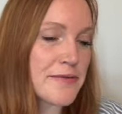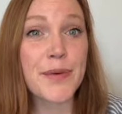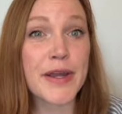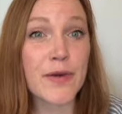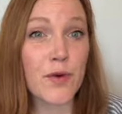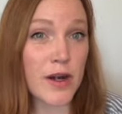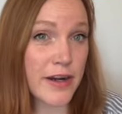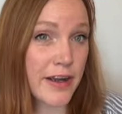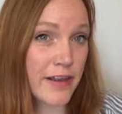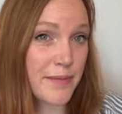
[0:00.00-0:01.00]
Bring
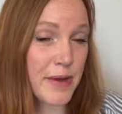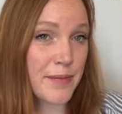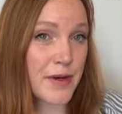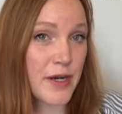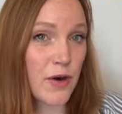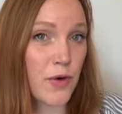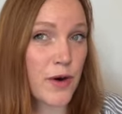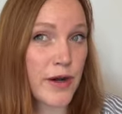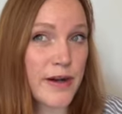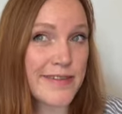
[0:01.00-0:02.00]
watercolor paper
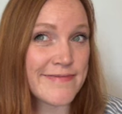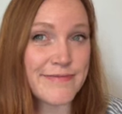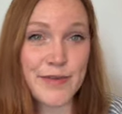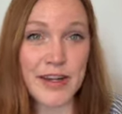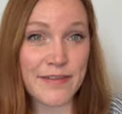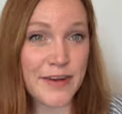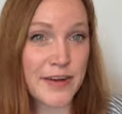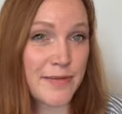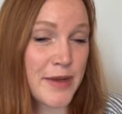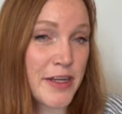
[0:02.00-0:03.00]
or
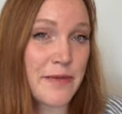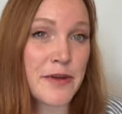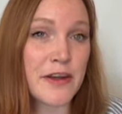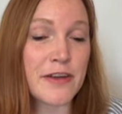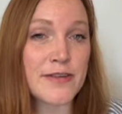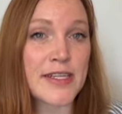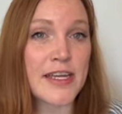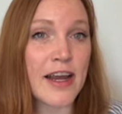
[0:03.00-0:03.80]
whatever medium you're using.